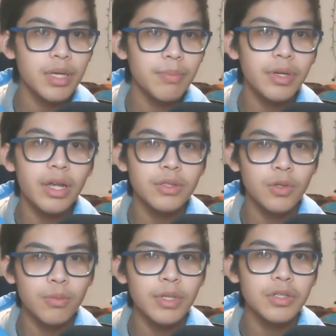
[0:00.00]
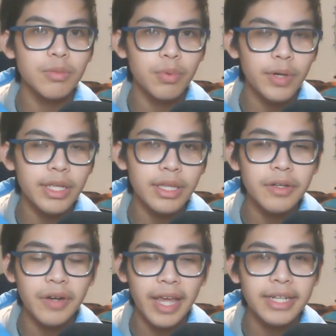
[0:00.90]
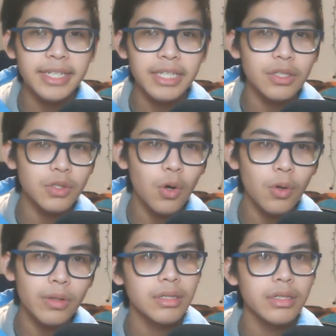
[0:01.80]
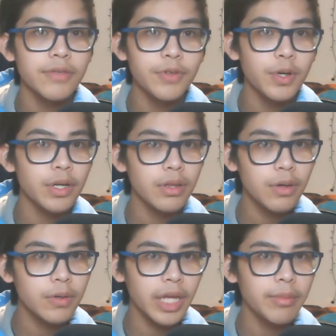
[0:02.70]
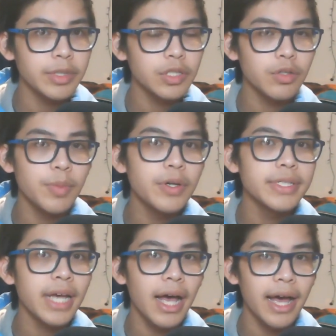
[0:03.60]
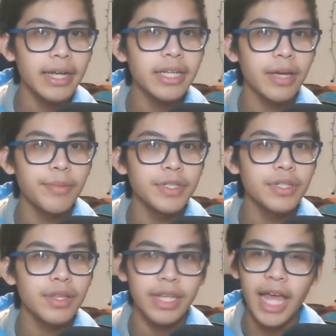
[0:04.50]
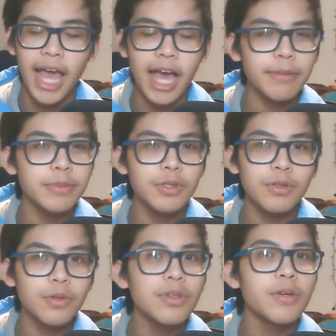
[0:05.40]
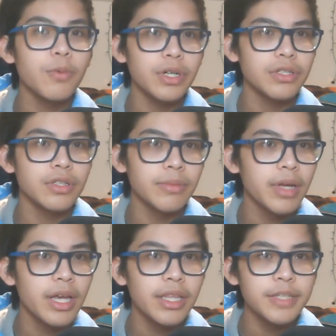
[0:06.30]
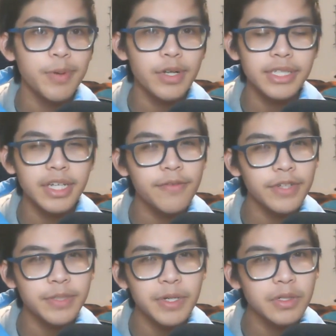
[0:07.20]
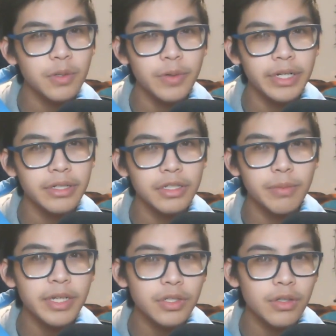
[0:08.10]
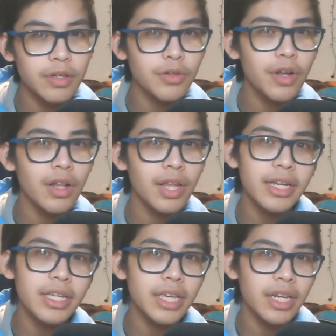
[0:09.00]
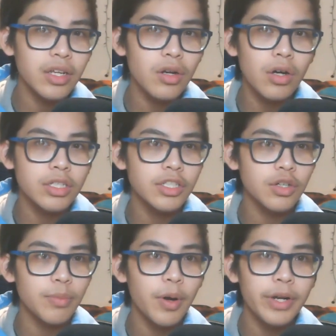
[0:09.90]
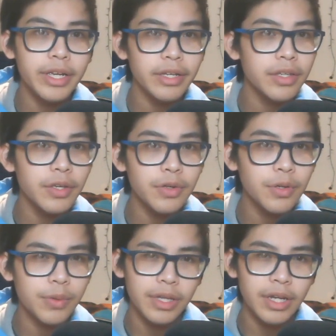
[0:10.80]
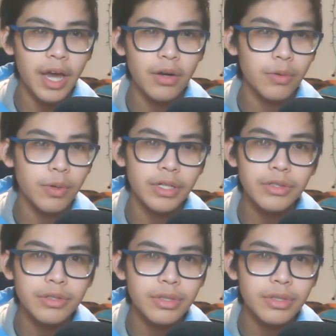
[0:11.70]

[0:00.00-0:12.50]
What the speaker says: but not too much to the point that your hand takes a toll. If you're at low damage and your opponent's at high damage, then absolutely rush them. This part is self-explanatory, just make sure that you're not lacking any guard since your opponent could kill you with a counter rush.